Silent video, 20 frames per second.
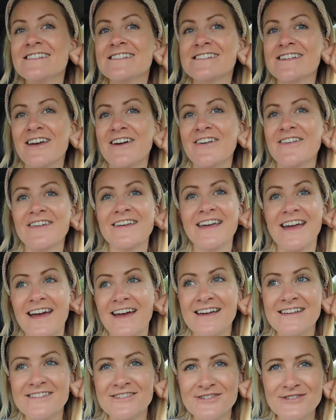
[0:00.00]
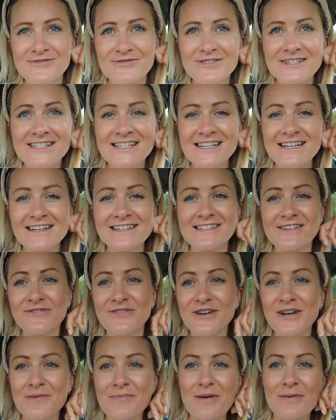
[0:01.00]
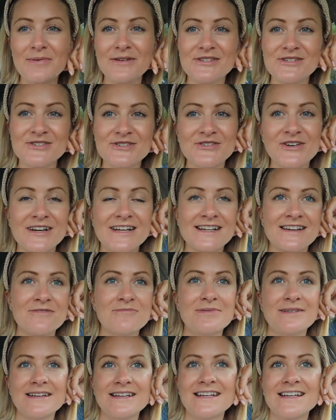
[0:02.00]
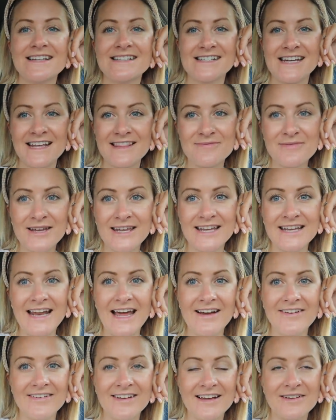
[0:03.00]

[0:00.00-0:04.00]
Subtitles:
So yeah, it's just ridiculous. I feel like people are just trying to completely take the mickey out.